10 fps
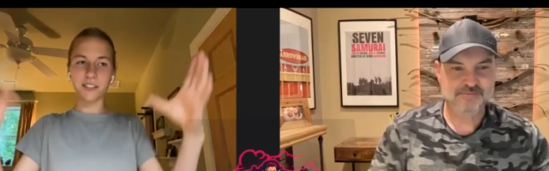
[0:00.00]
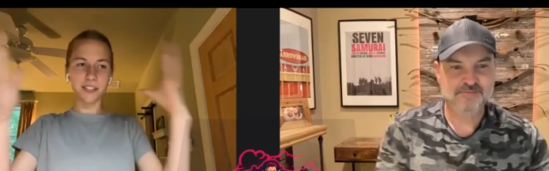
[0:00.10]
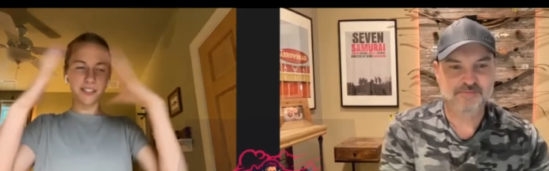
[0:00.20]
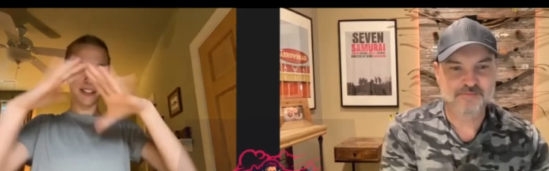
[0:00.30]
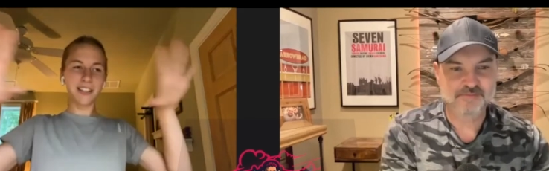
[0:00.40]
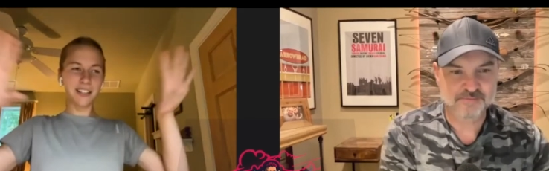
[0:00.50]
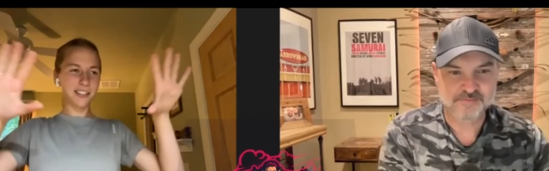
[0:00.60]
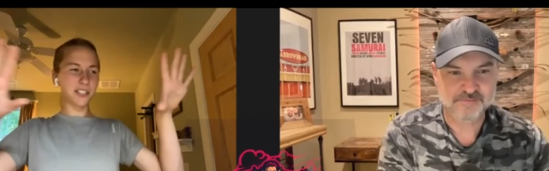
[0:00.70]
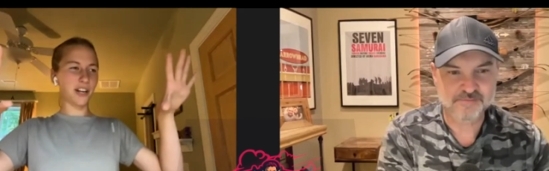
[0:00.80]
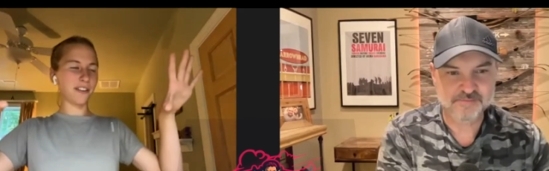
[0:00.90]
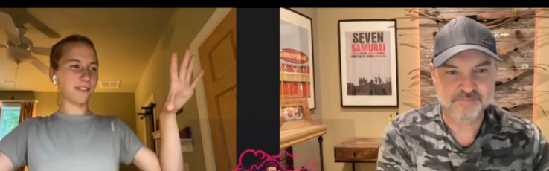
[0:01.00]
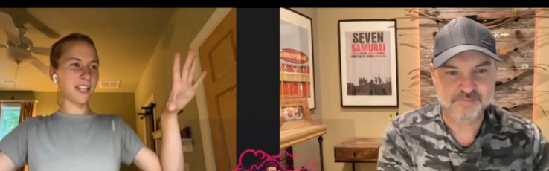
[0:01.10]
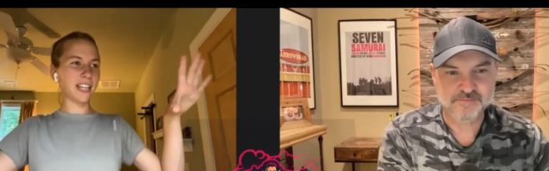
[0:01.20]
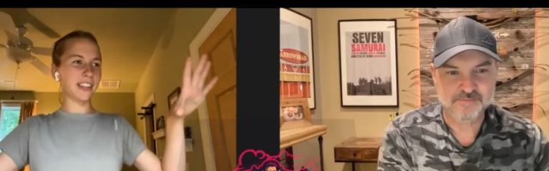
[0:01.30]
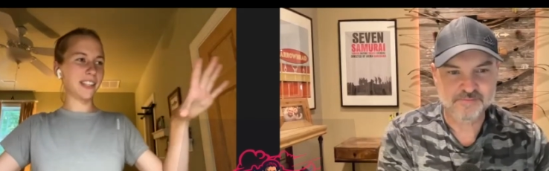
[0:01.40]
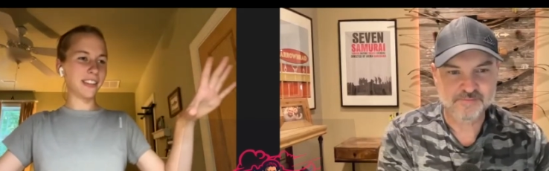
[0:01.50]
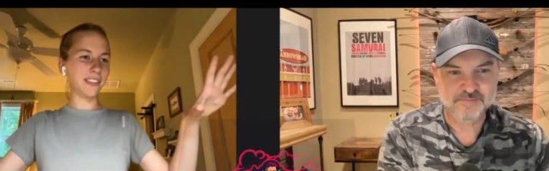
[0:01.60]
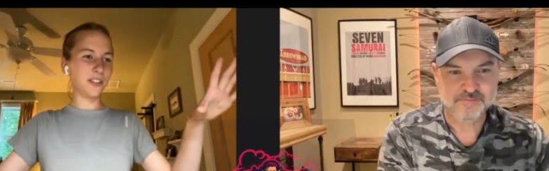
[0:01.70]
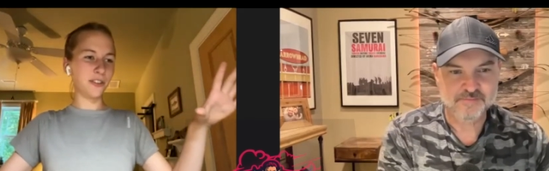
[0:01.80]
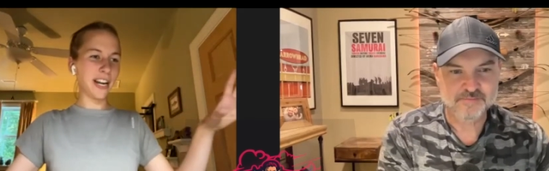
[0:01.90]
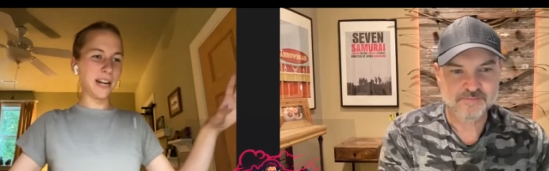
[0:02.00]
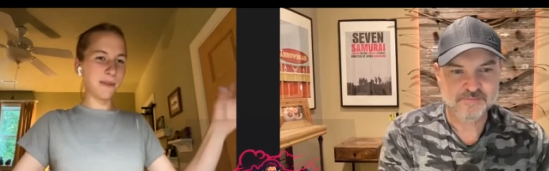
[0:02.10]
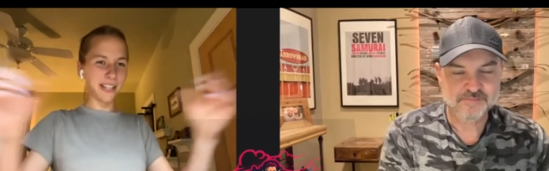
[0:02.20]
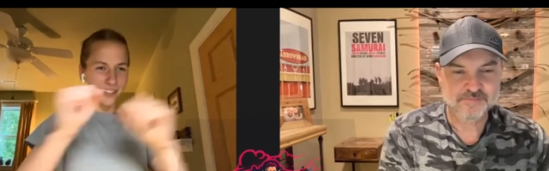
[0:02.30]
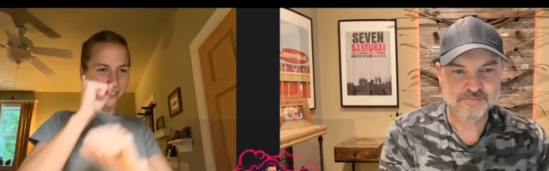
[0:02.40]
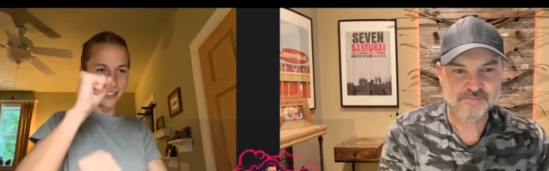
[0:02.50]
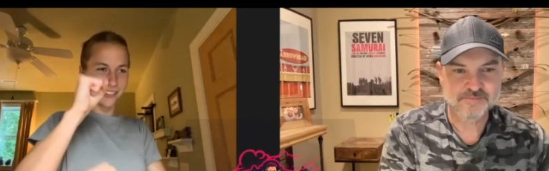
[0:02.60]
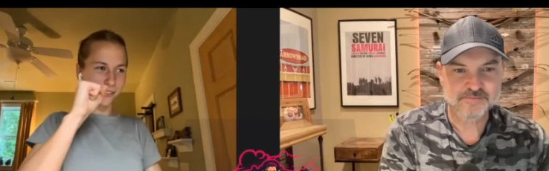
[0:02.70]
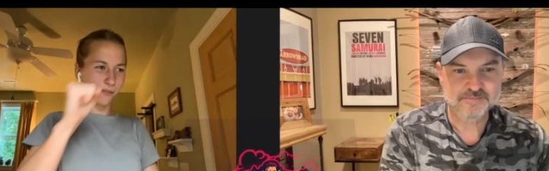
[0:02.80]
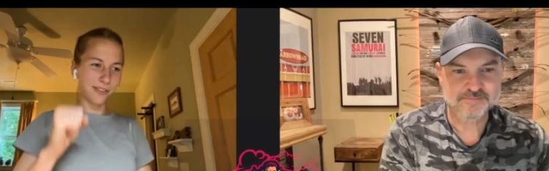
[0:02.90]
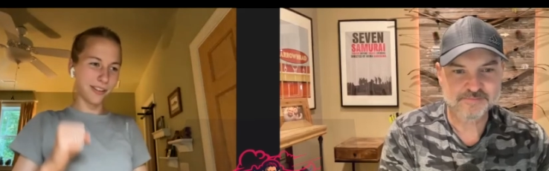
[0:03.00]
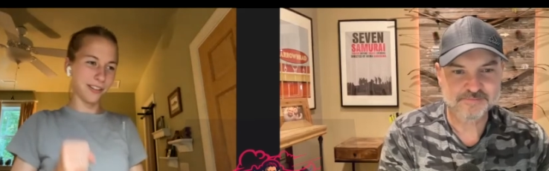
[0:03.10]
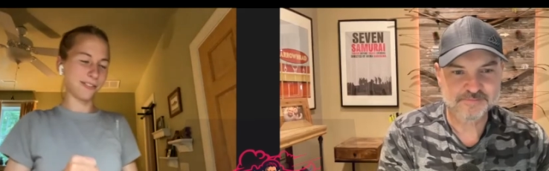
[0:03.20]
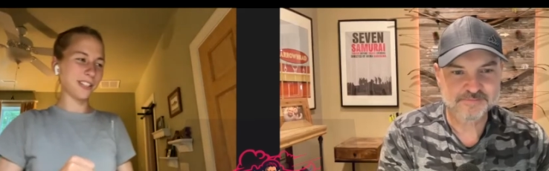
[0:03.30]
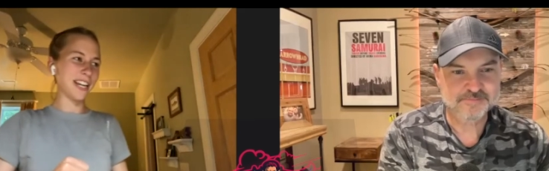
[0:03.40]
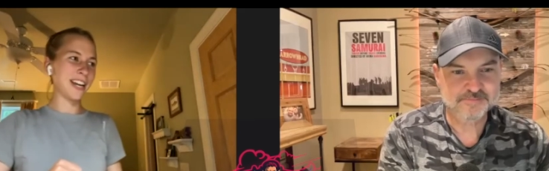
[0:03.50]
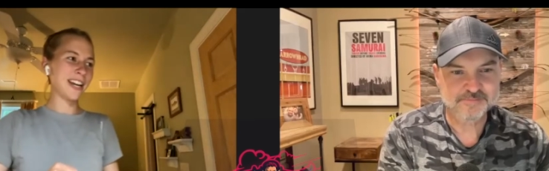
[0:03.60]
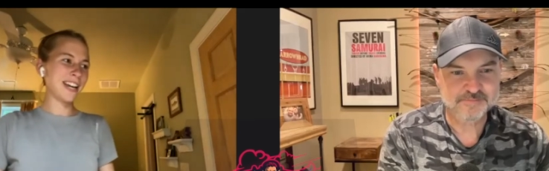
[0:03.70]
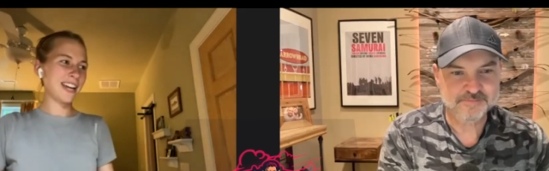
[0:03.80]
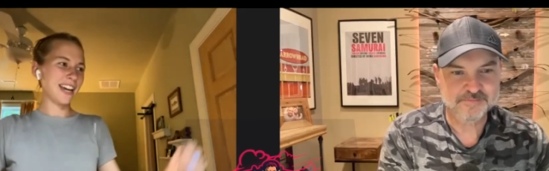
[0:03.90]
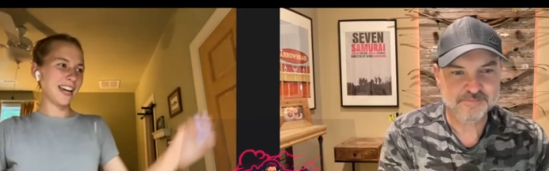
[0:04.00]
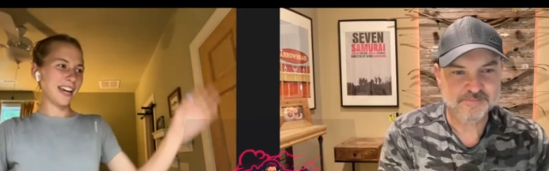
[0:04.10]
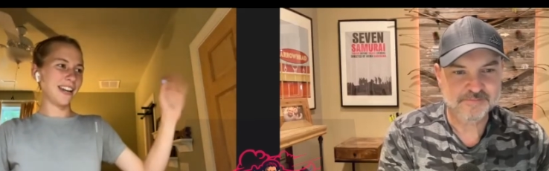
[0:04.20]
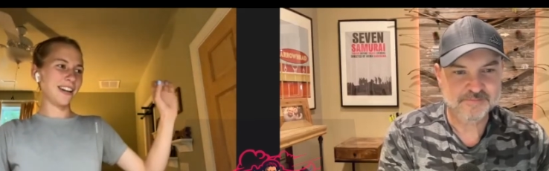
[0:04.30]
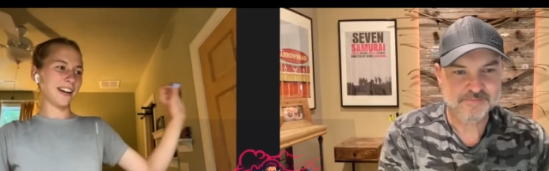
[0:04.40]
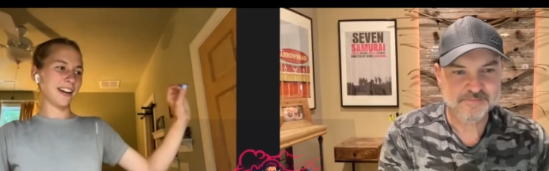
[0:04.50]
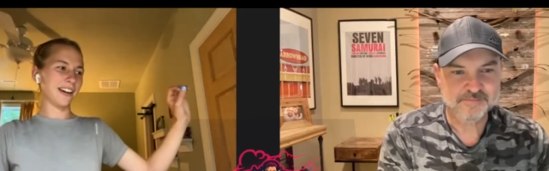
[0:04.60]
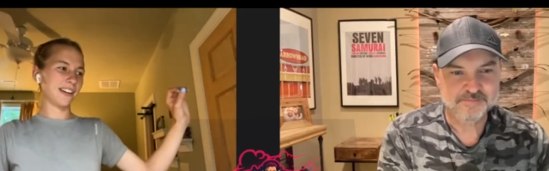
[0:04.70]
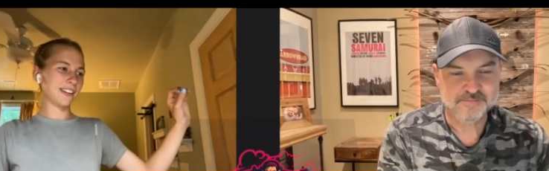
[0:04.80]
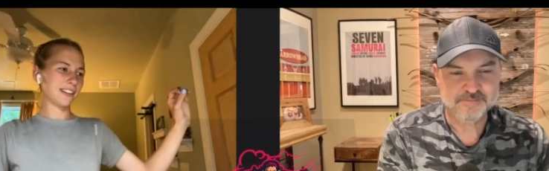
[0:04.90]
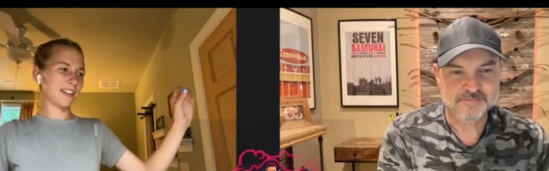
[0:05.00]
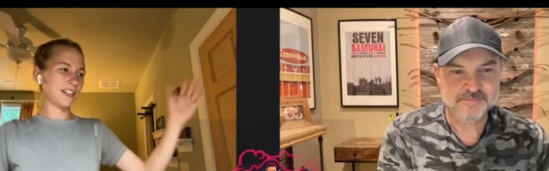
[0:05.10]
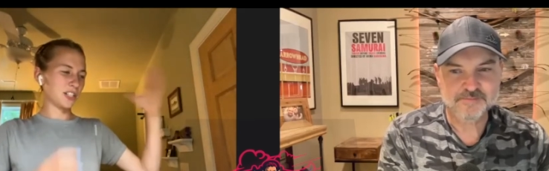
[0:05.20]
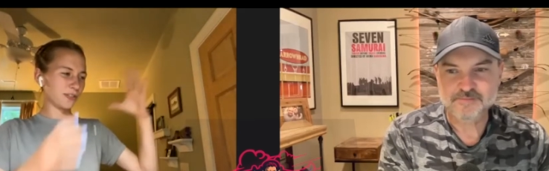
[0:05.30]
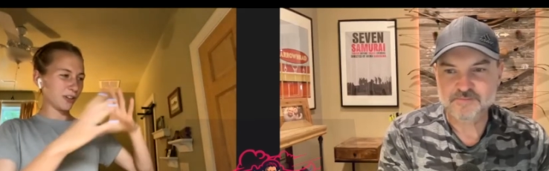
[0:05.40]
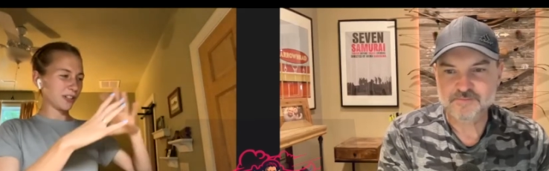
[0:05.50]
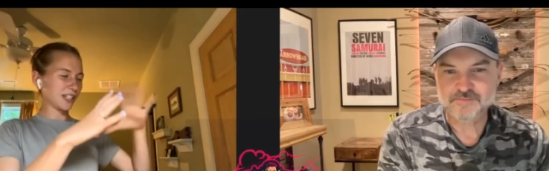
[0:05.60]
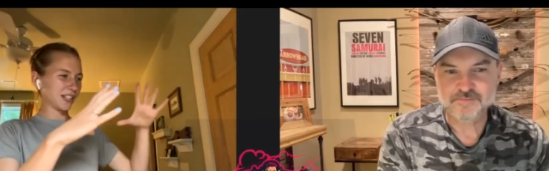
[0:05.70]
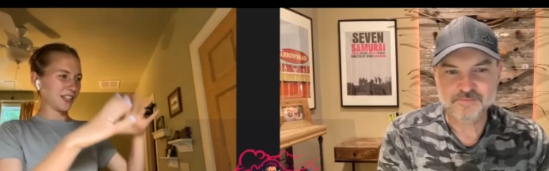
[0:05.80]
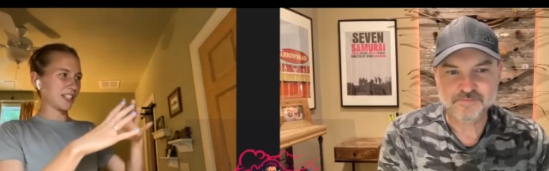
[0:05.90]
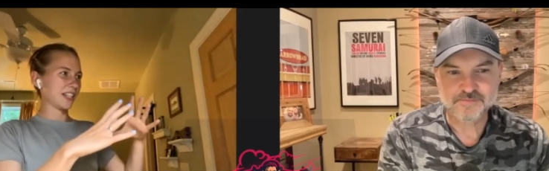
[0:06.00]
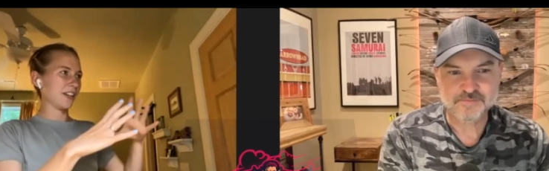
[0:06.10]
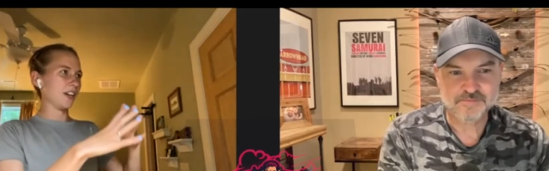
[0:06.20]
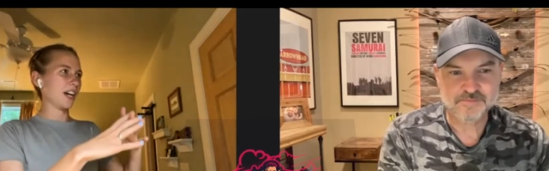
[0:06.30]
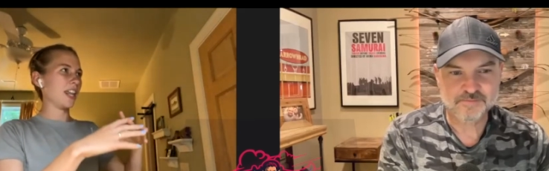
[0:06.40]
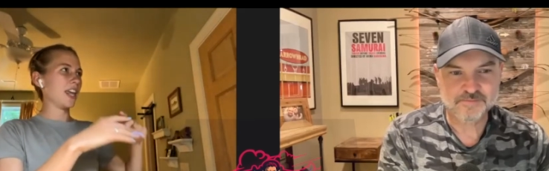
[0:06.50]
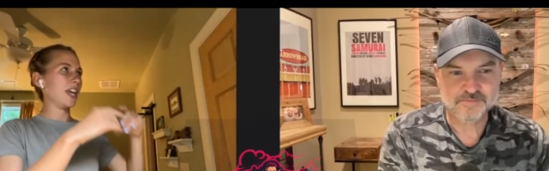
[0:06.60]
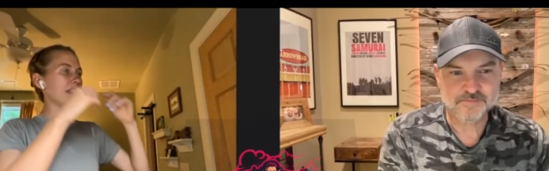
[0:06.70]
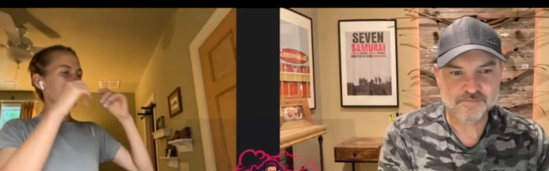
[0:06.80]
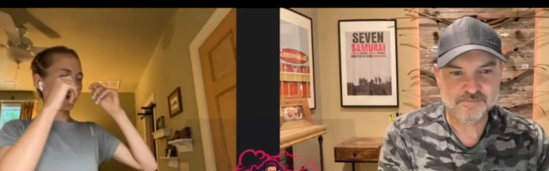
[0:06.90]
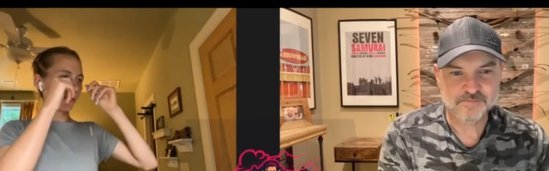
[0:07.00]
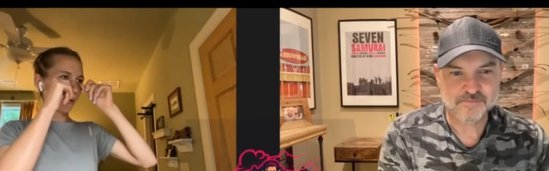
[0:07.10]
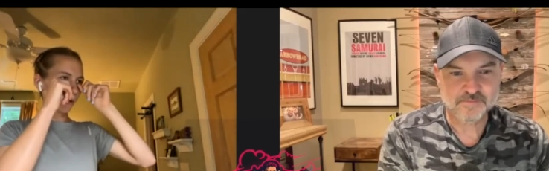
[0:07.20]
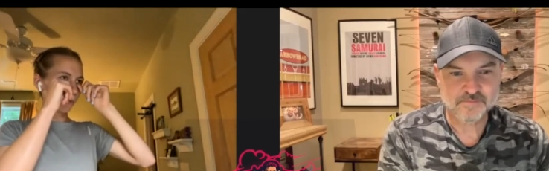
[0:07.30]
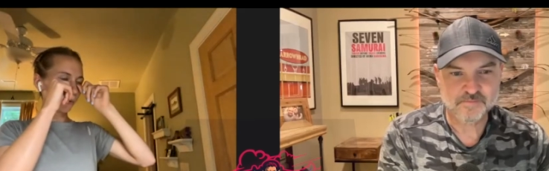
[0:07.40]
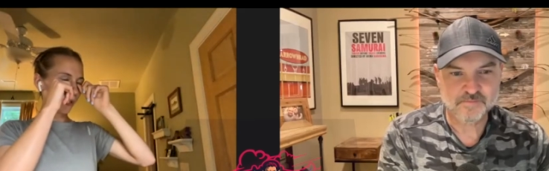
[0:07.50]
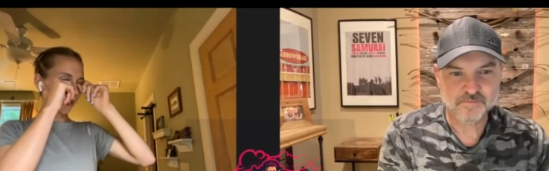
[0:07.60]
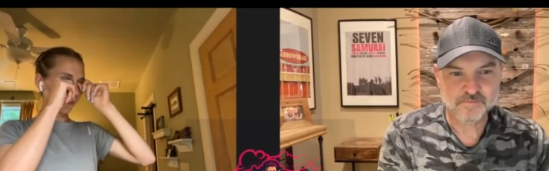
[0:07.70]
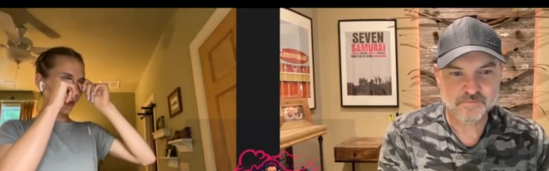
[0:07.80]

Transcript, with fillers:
Speaker 1: Just try to forget that you're aiming at like a, a flea, and uh, just focus on the center. And, and then I'll I'll pull up